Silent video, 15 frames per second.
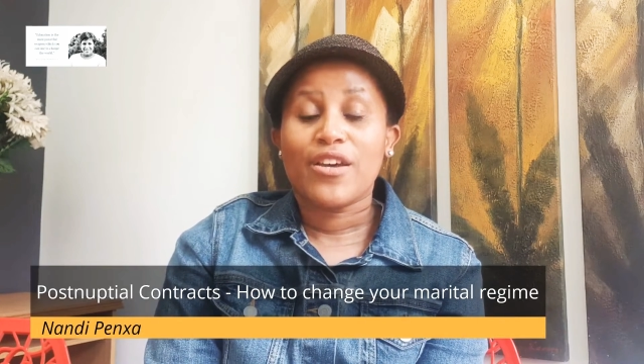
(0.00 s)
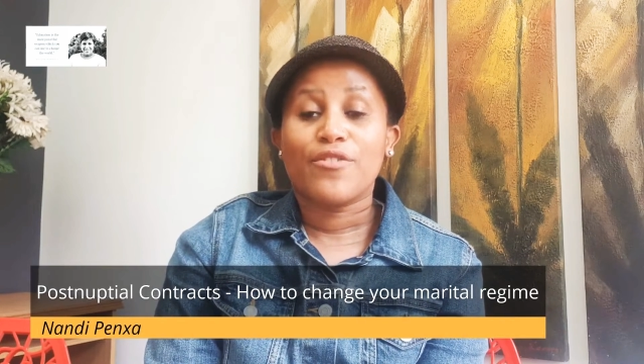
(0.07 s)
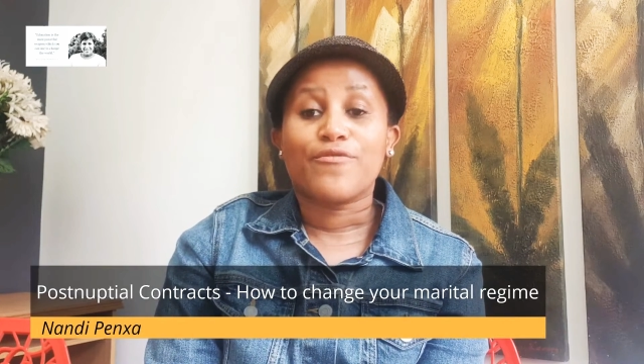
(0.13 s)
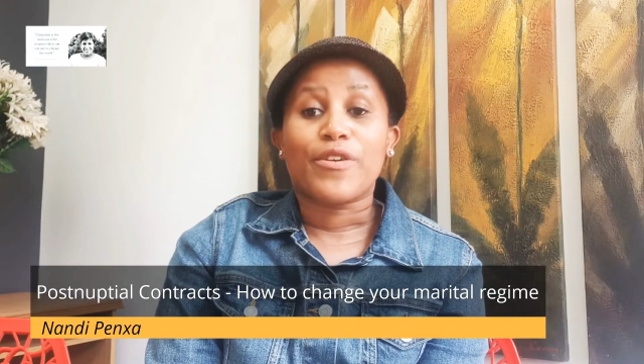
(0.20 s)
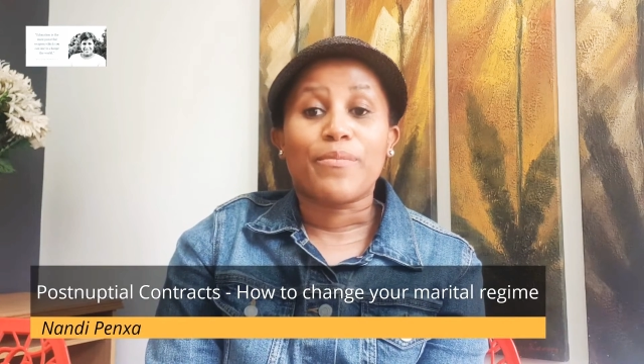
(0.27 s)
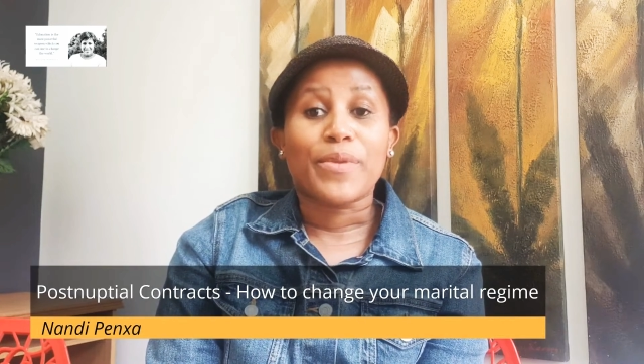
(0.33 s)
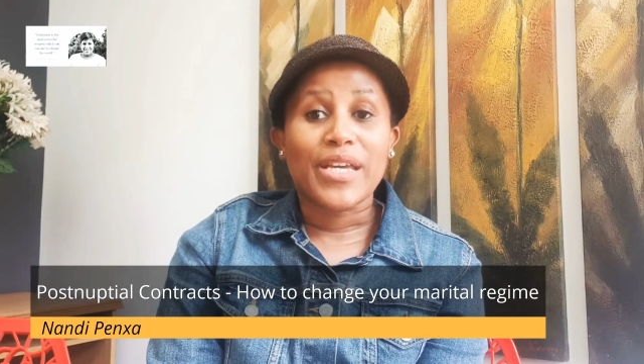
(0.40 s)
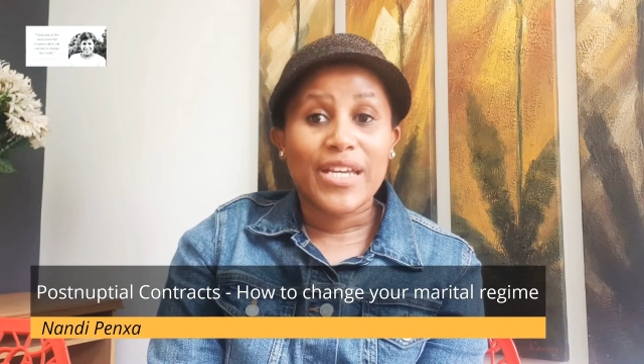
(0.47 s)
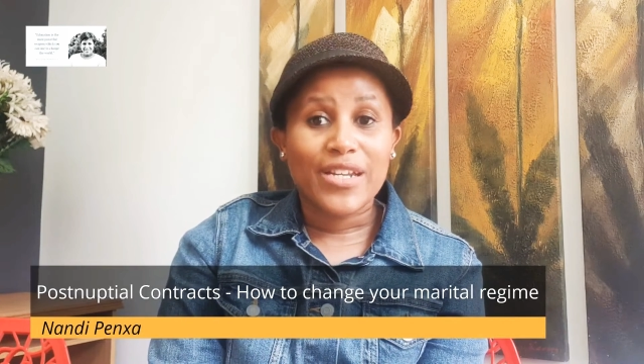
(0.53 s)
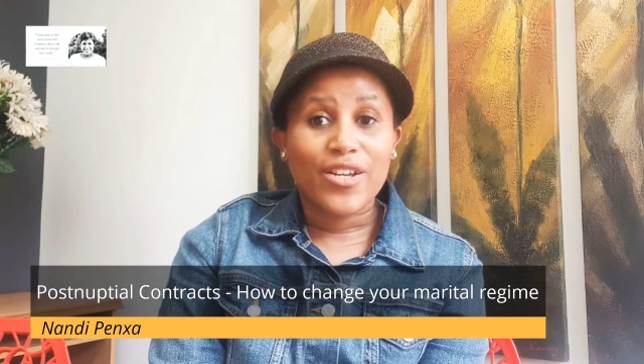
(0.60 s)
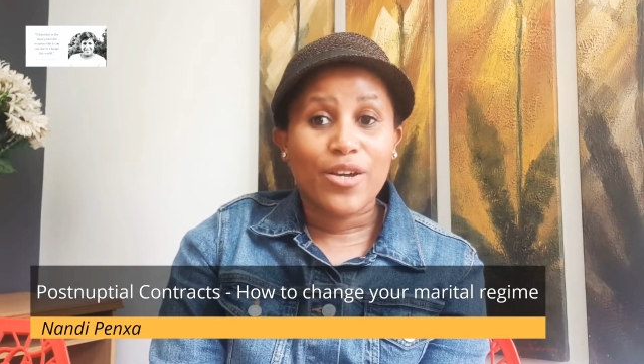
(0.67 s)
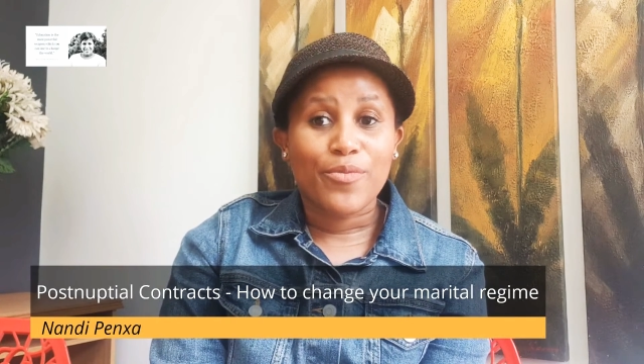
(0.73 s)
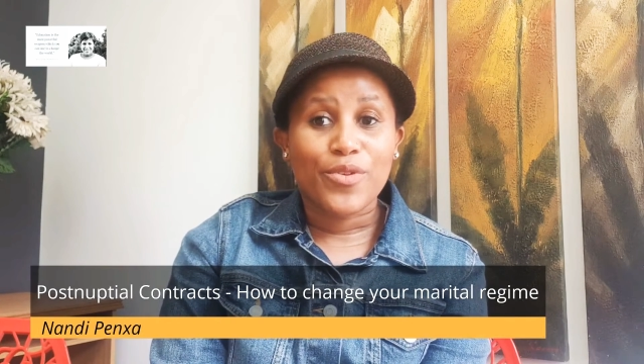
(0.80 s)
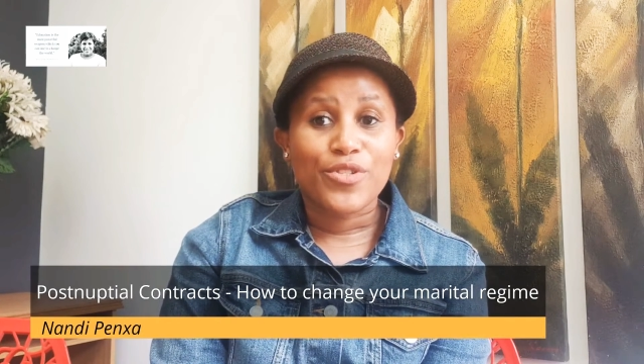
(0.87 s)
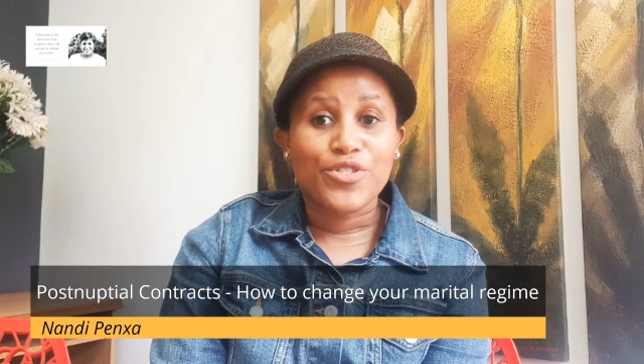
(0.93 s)
from in
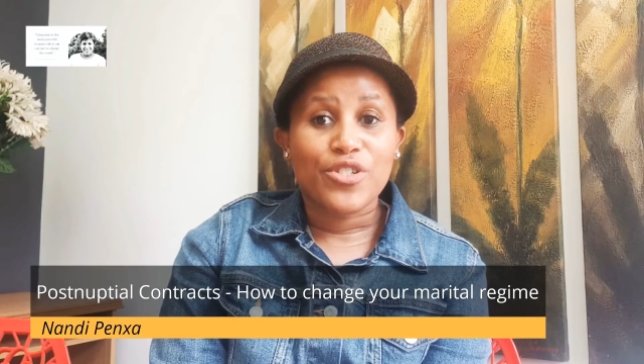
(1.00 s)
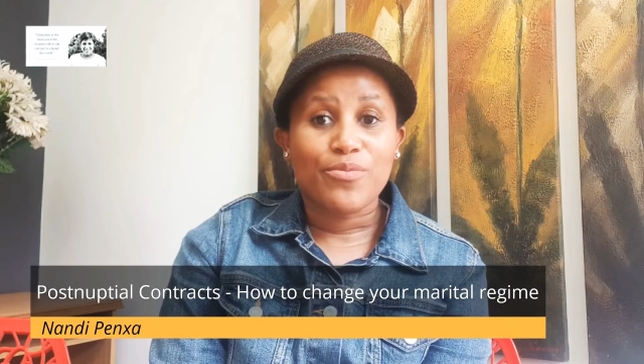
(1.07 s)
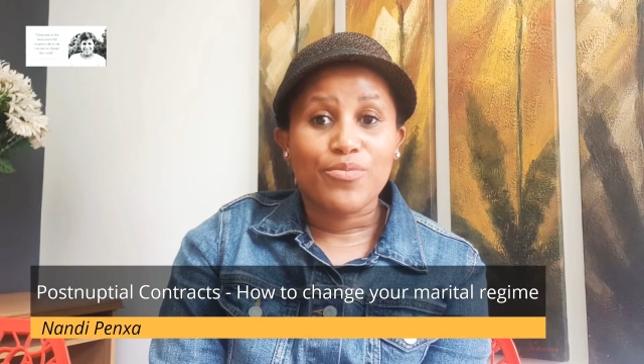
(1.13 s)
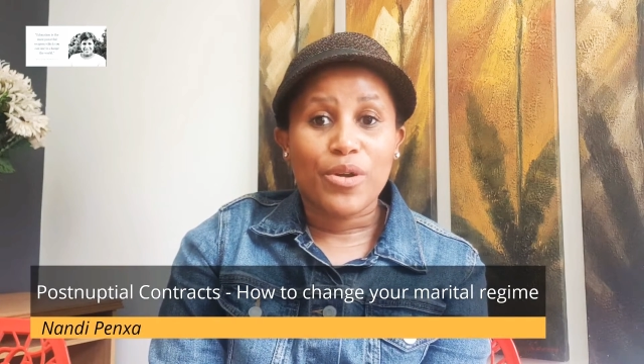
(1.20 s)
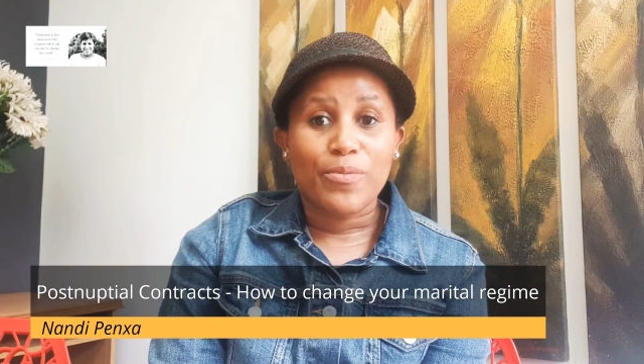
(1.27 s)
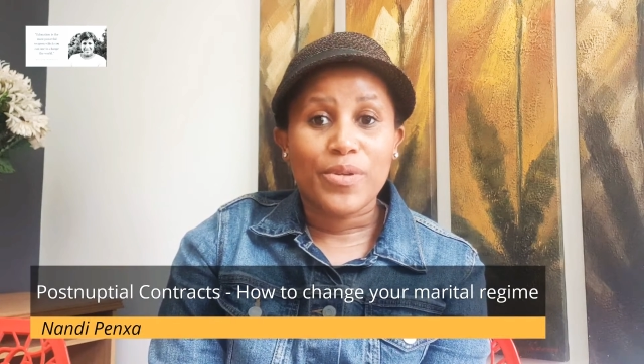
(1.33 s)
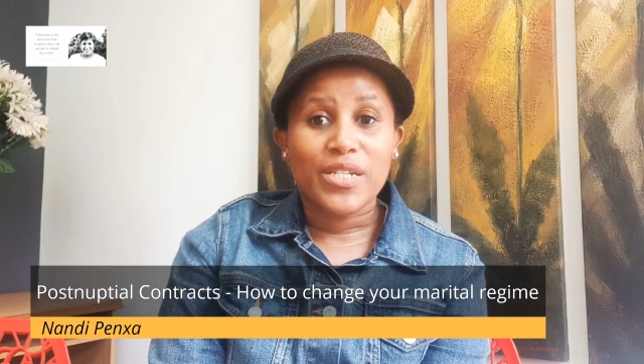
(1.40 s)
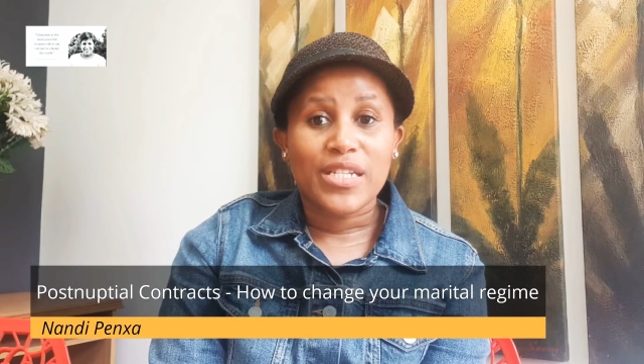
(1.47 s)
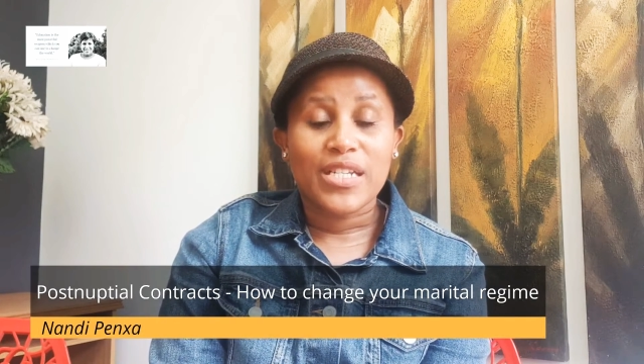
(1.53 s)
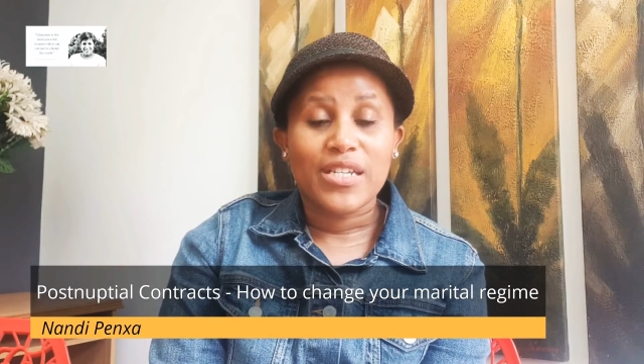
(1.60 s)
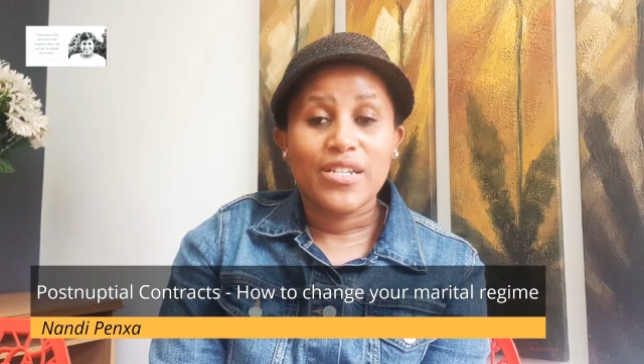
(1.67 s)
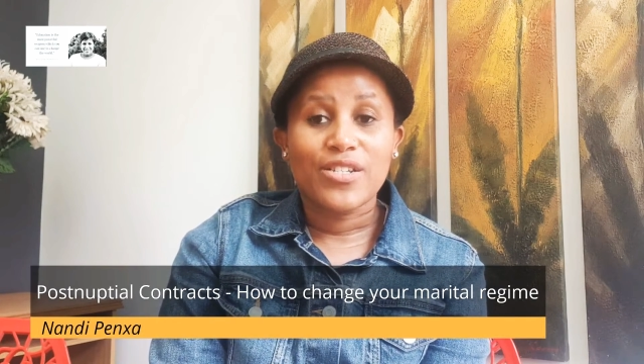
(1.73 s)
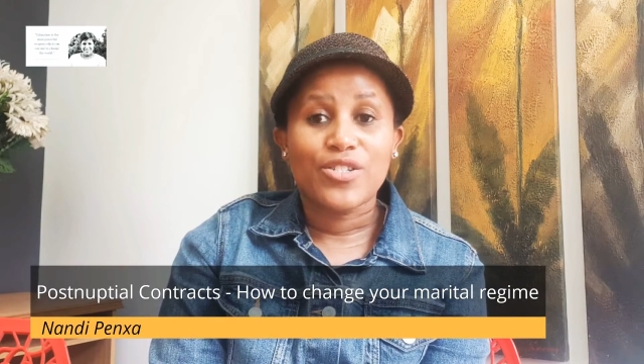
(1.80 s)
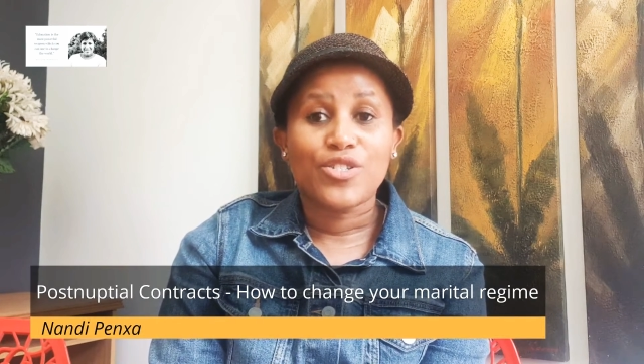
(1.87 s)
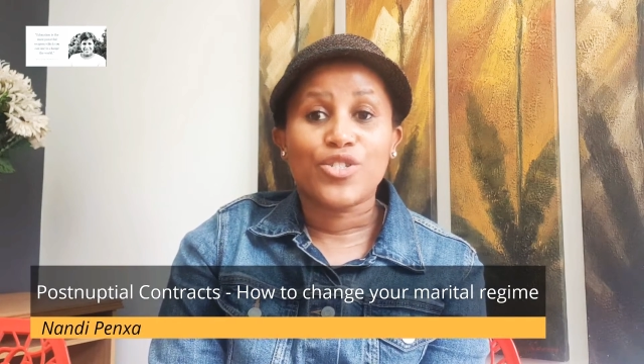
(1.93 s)
community of property